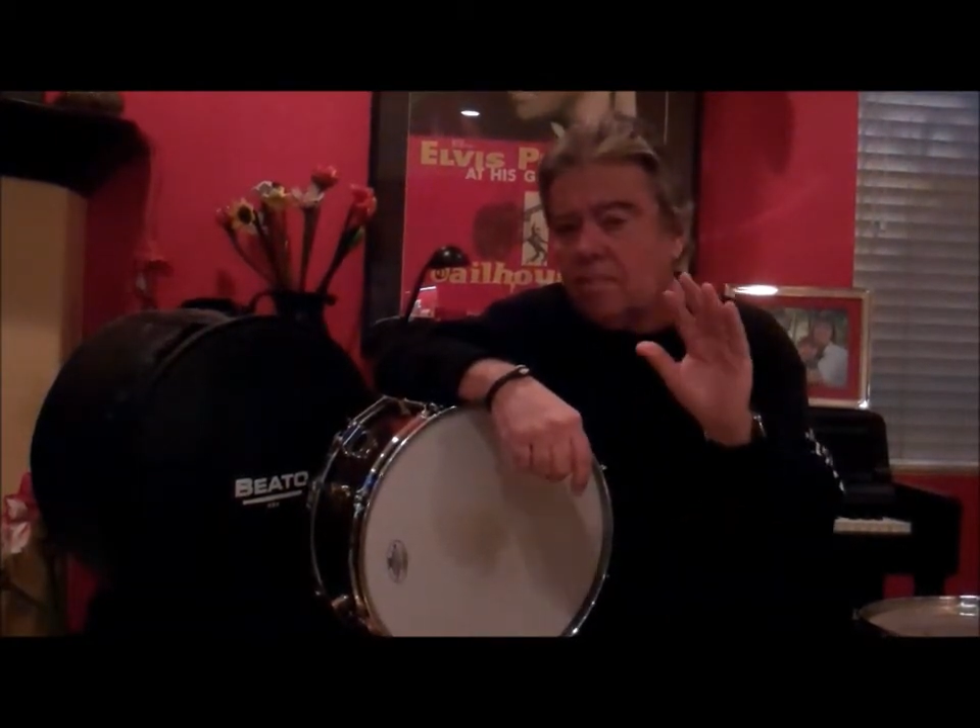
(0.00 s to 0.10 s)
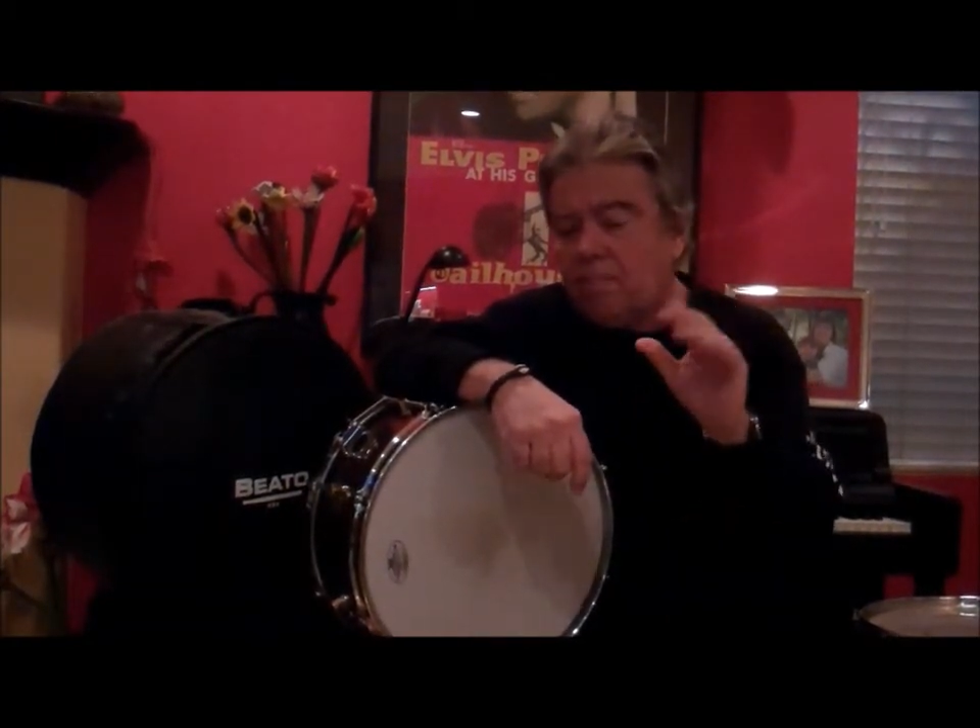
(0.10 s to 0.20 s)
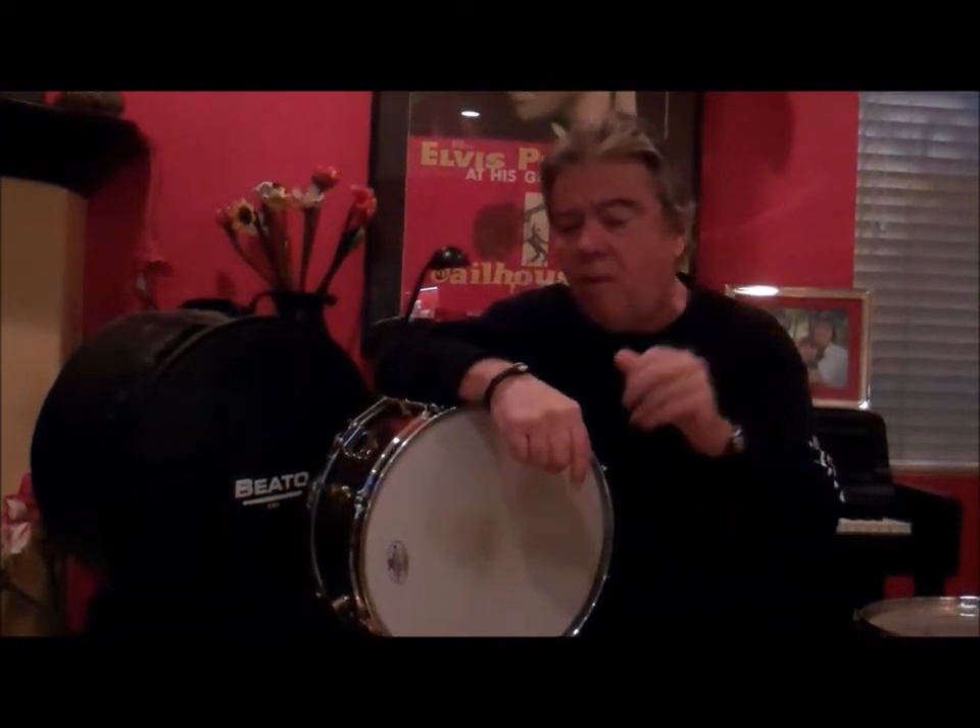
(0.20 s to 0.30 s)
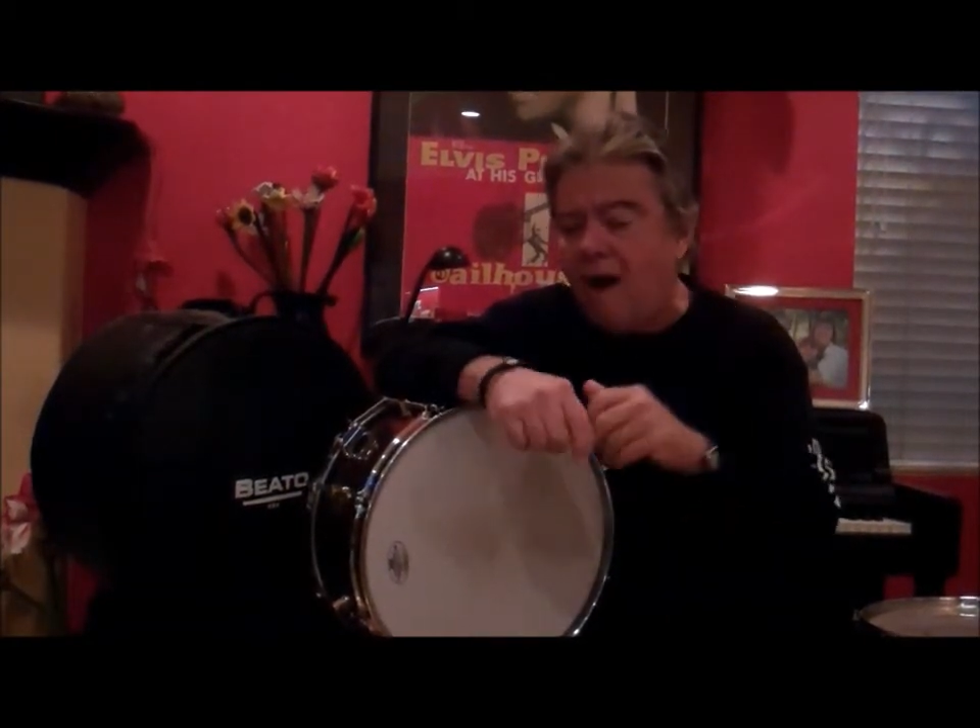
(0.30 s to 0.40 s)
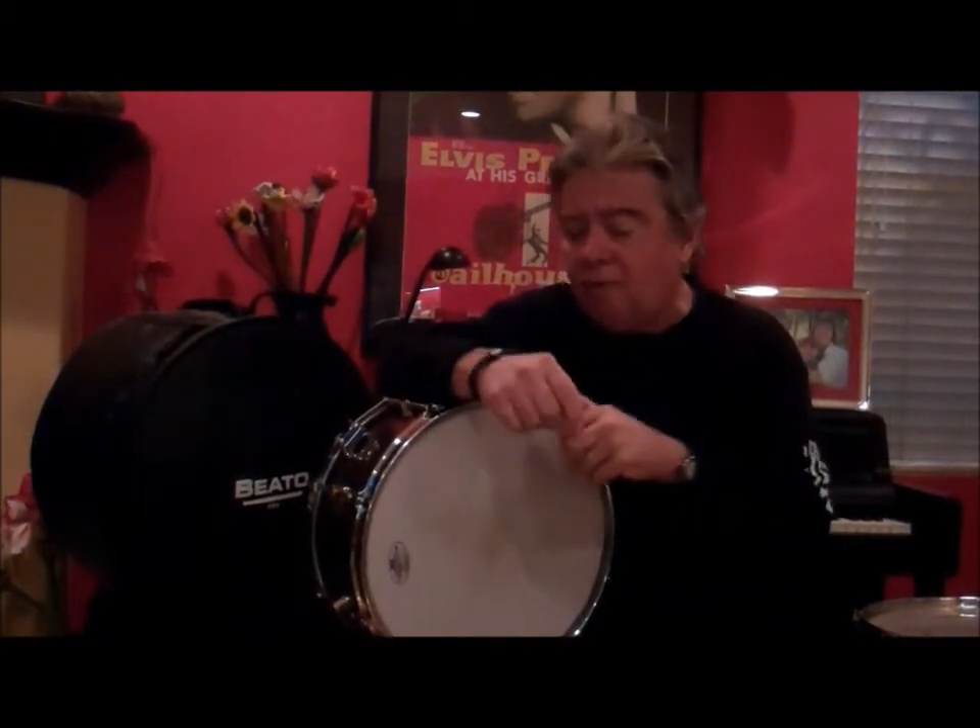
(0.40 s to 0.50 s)

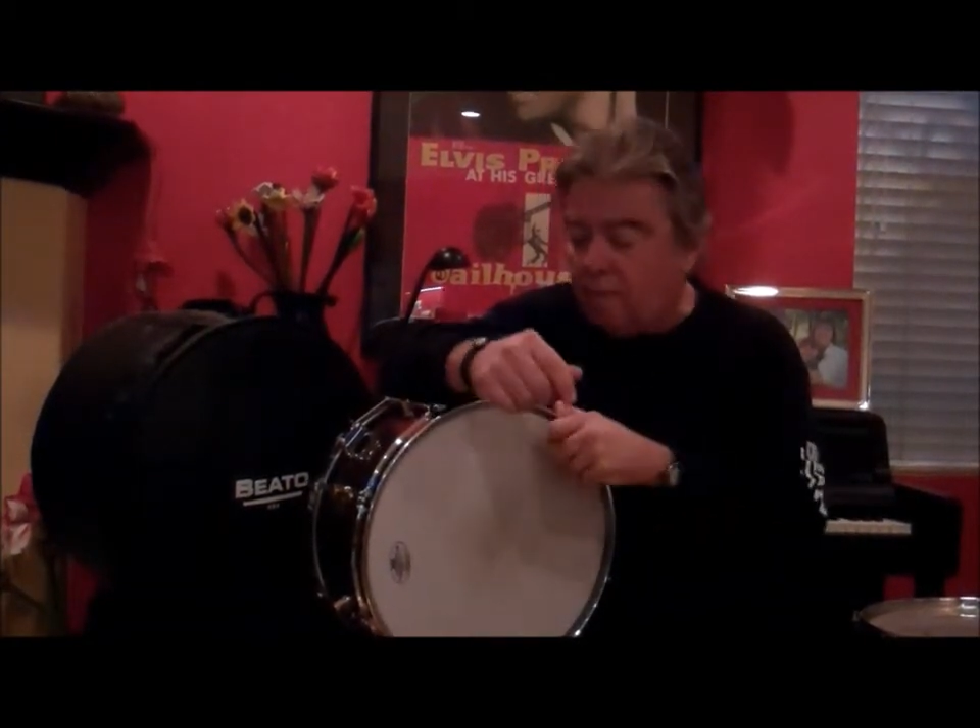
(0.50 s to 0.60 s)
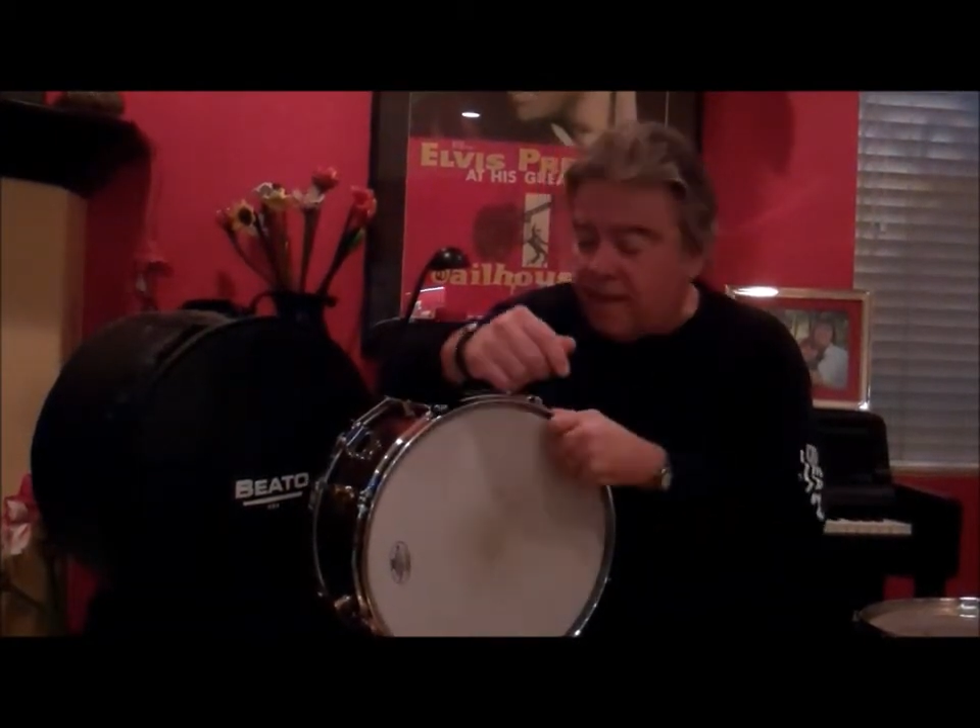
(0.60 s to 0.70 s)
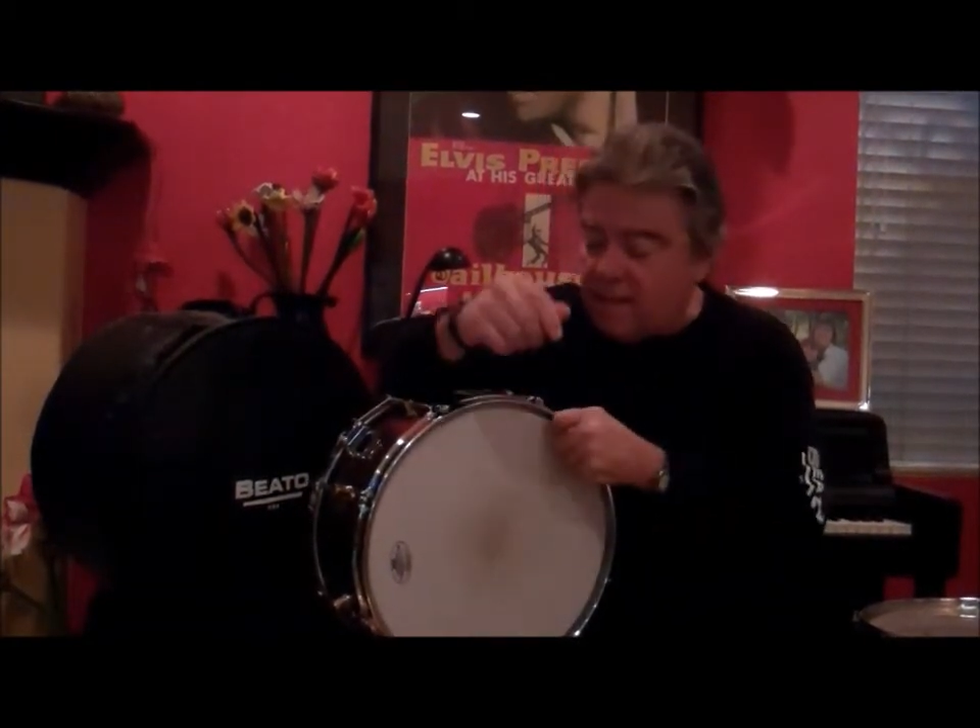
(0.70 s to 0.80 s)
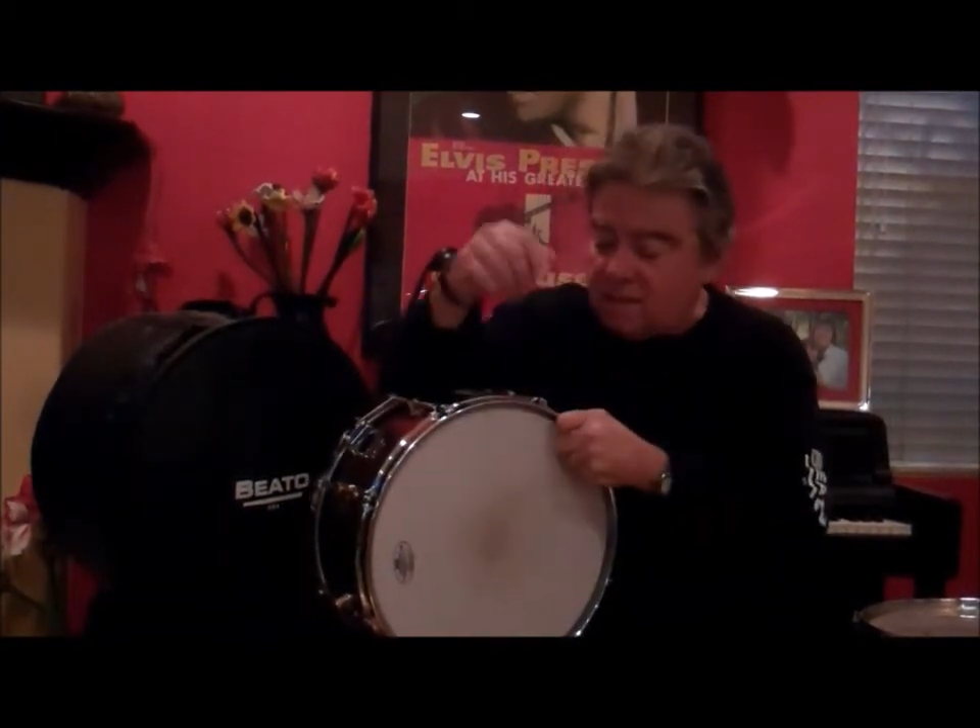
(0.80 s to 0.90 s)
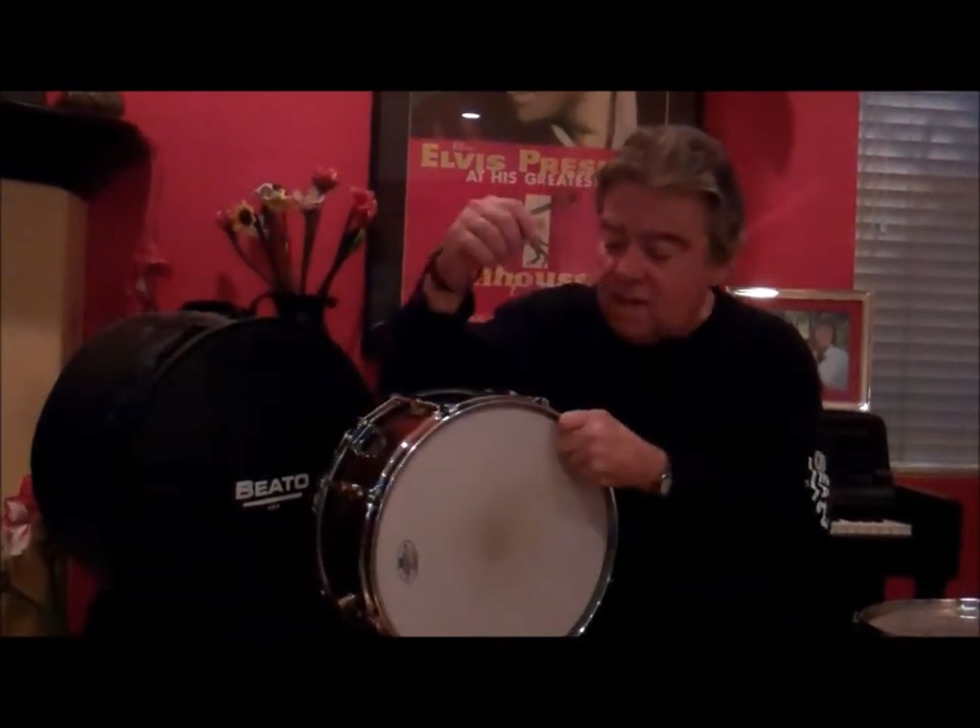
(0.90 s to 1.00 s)
problem
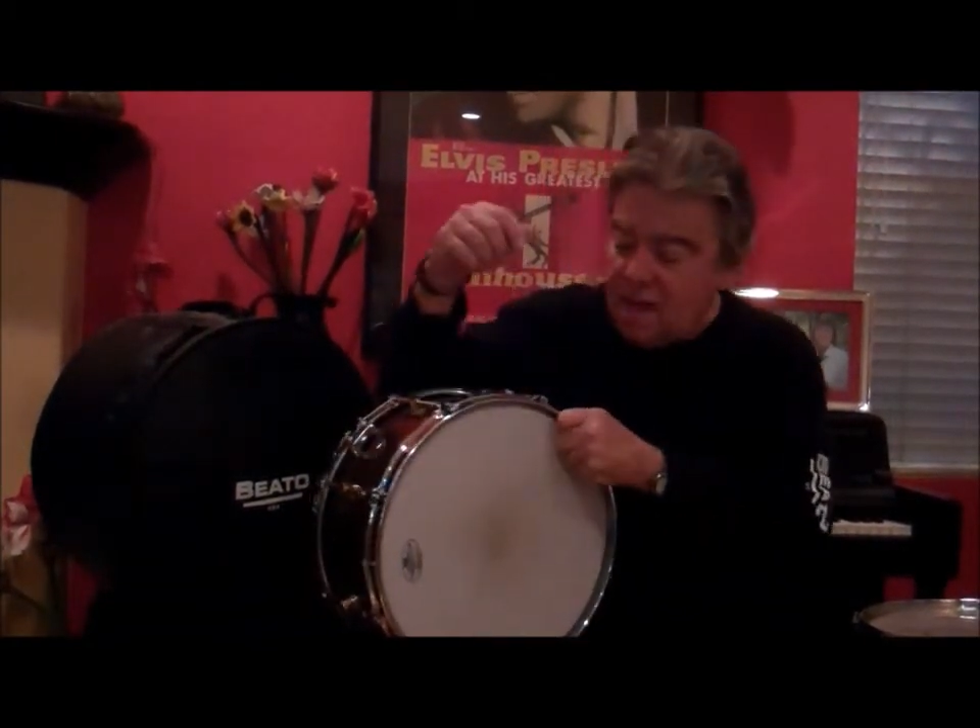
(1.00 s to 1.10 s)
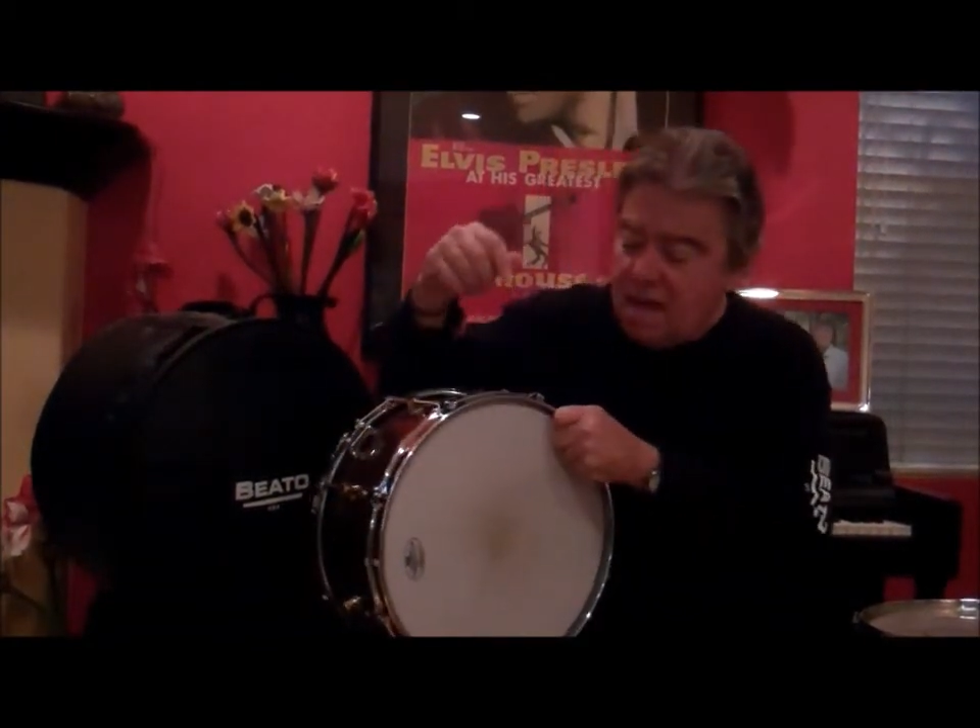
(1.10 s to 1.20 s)
is